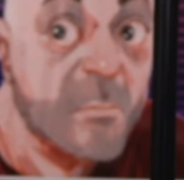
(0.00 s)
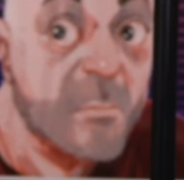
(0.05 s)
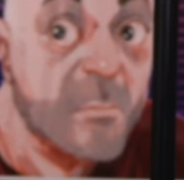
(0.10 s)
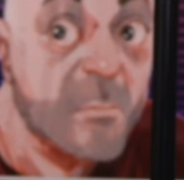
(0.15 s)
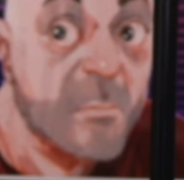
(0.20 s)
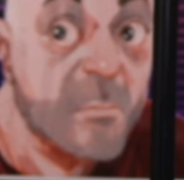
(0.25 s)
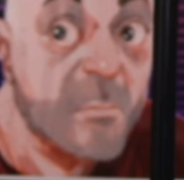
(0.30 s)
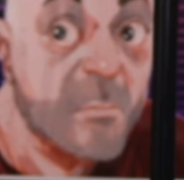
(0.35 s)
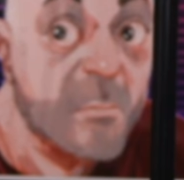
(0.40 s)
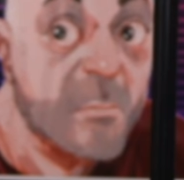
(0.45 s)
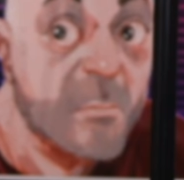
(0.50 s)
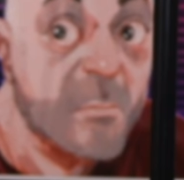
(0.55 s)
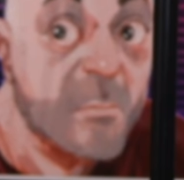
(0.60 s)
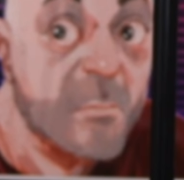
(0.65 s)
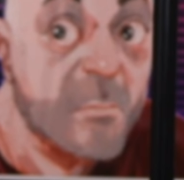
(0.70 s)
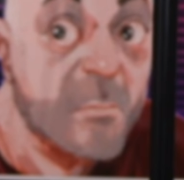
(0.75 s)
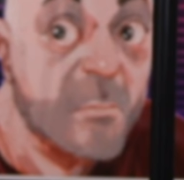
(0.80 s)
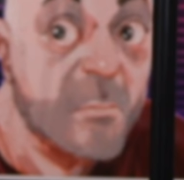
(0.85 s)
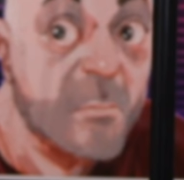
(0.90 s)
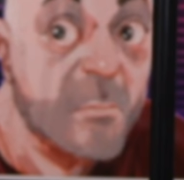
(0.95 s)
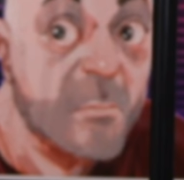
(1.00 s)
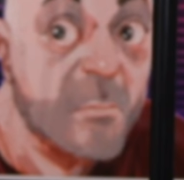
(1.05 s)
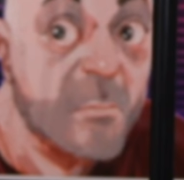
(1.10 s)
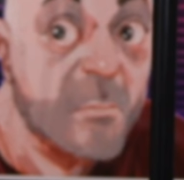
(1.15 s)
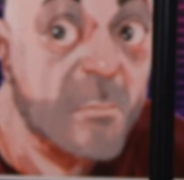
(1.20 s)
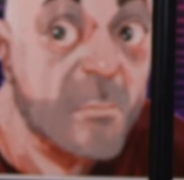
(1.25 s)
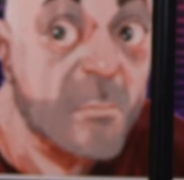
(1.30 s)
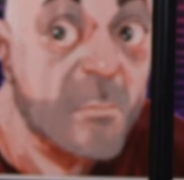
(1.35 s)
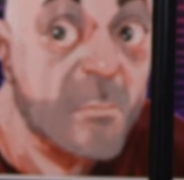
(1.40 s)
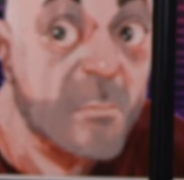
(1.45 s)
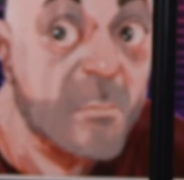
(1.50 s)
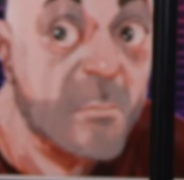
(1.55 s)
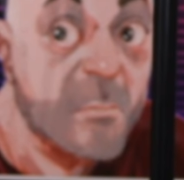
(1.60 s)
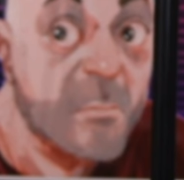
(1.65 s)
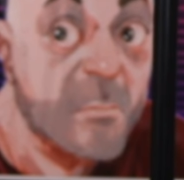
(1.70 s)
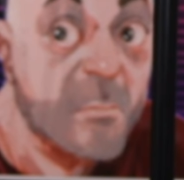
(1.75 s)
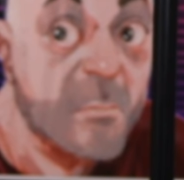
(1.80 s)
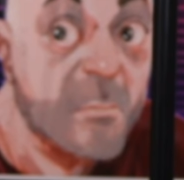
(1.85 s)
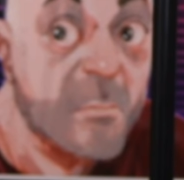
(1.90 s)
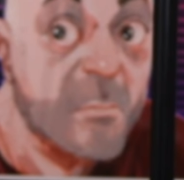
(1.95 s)

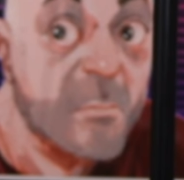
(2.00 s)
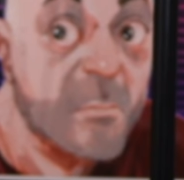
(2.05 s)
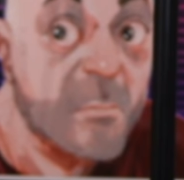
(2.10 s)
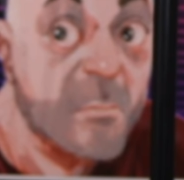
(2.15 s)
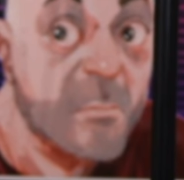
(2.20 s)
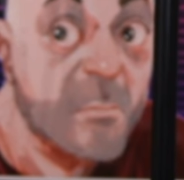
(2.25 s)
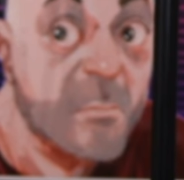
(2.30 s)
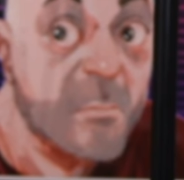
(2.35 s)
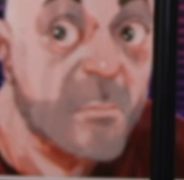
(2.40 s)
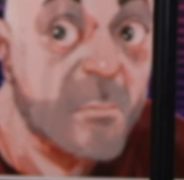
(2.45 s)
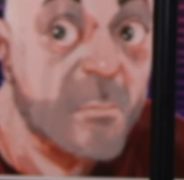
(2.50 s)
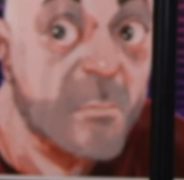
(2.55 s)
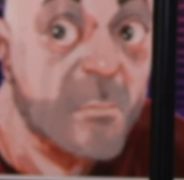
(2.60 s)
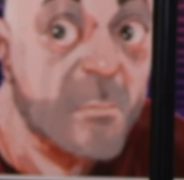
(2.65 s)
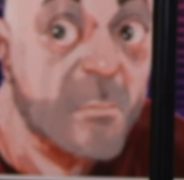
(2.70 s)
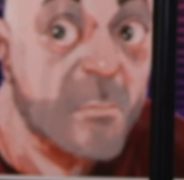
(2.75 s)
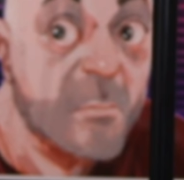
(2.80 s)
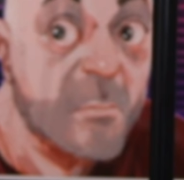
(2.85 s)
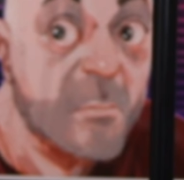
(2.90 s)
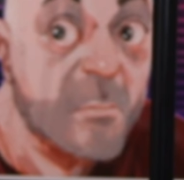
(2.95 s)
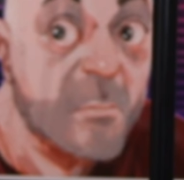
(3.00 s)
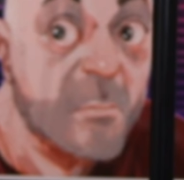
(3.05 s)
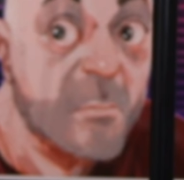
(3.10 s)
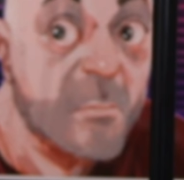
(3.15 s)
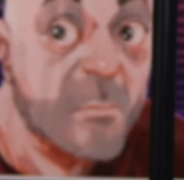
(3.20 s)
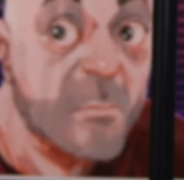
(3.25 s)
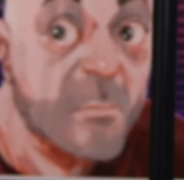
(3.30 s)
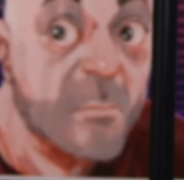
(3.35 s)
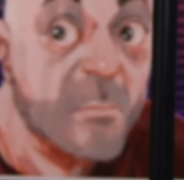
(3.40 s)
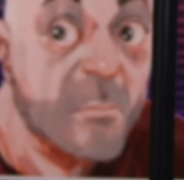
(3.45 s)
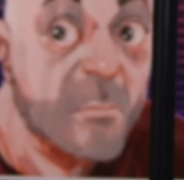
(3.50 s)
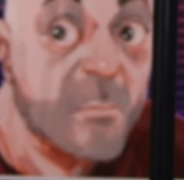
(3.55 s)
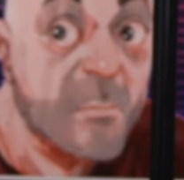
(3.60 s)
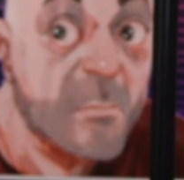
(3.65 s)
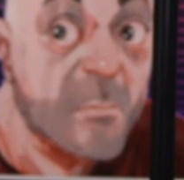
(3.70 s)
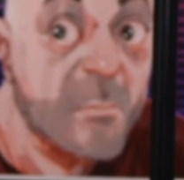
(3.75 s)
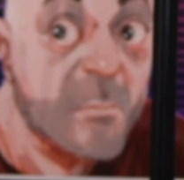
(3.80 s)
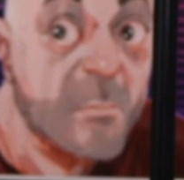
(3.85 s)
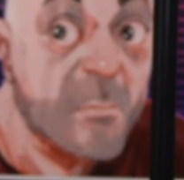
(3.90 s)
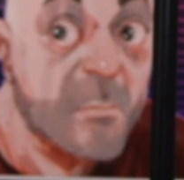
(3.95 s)

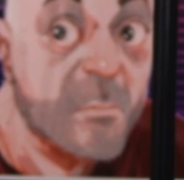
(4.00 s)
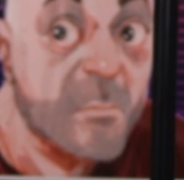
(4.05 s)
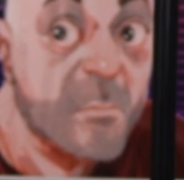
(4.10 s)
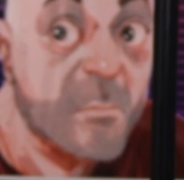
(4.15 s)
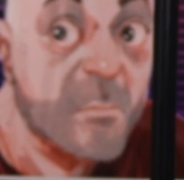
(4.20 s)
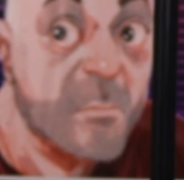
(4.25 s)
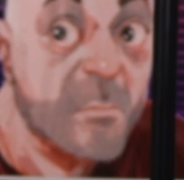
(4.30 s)
(not speaking)